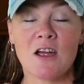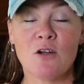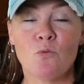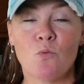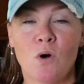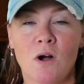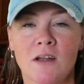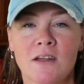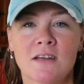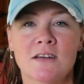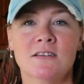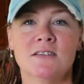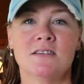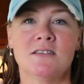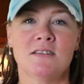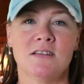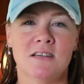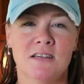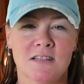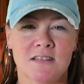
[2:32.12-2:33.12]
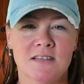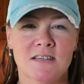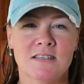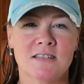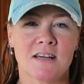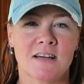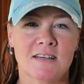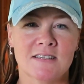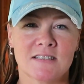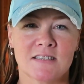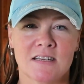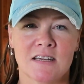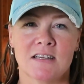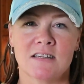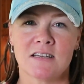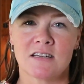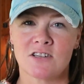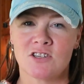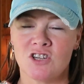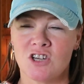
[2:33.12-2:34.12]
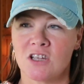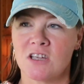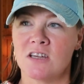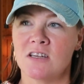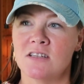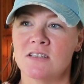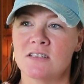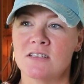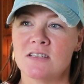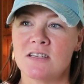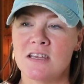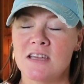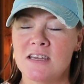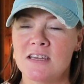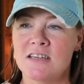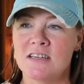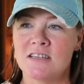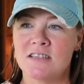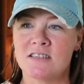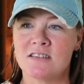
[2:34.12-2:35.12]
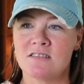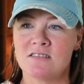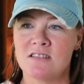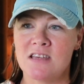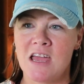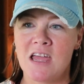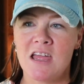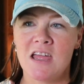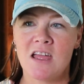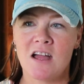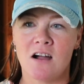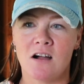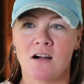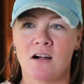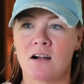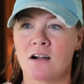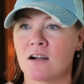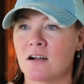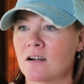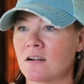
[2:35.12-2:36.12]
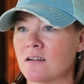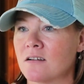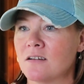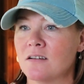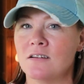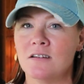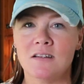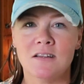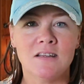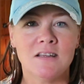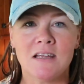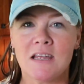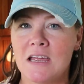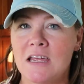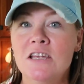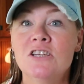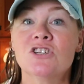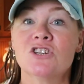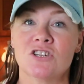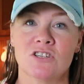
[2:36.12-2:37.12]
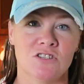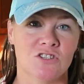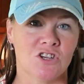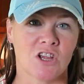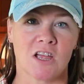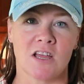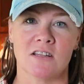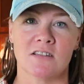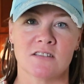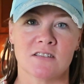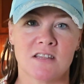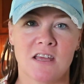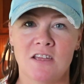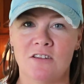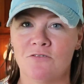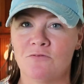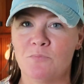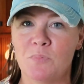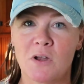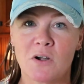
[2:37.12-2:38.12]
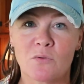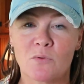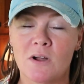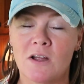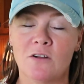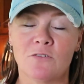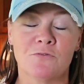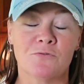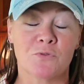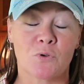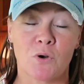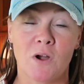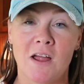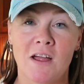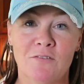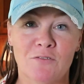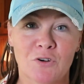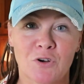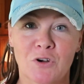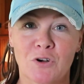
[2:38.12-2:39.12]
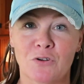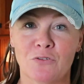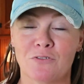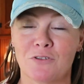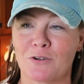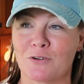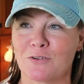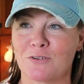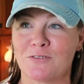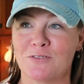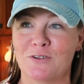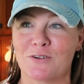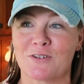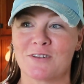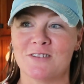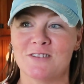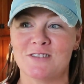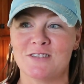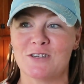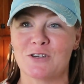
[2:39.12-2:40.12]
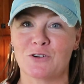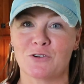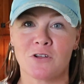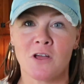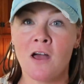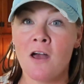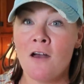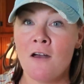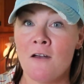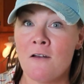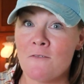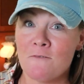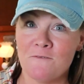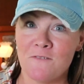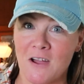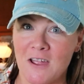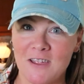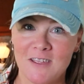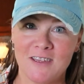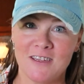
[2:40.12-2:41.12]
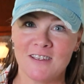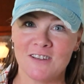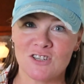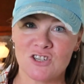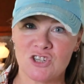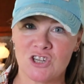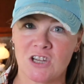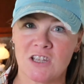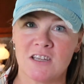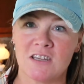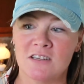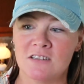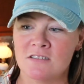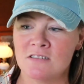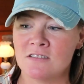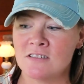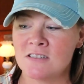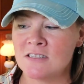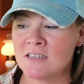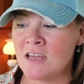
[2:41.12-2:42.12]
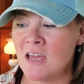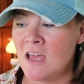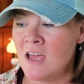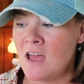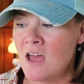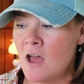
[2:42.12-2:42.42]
I wanted to get these Icelandic chickens is they are ancient chickens. They've been around forever. They're, they're considered Viking chickens.